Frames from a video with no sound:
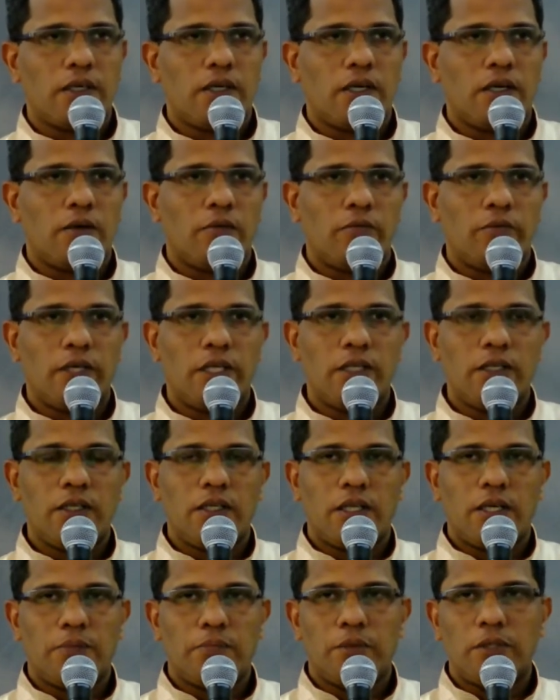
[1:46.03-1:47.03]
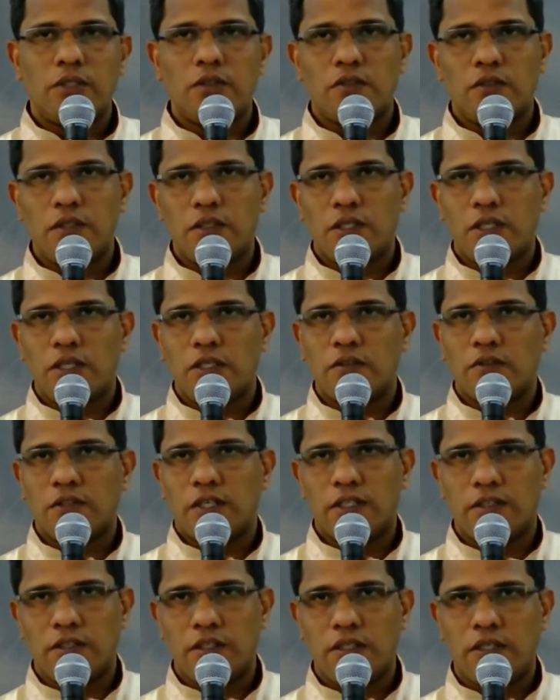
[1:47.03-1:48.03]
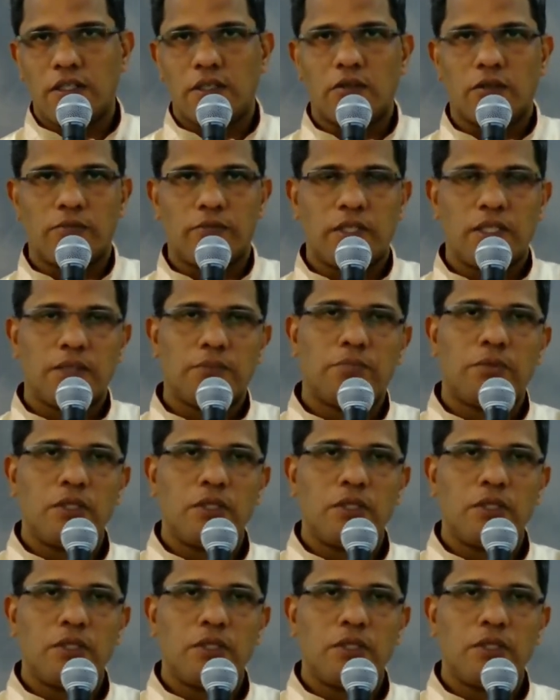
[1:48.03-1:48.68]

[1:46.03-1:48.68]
uh, when a person is attending or when a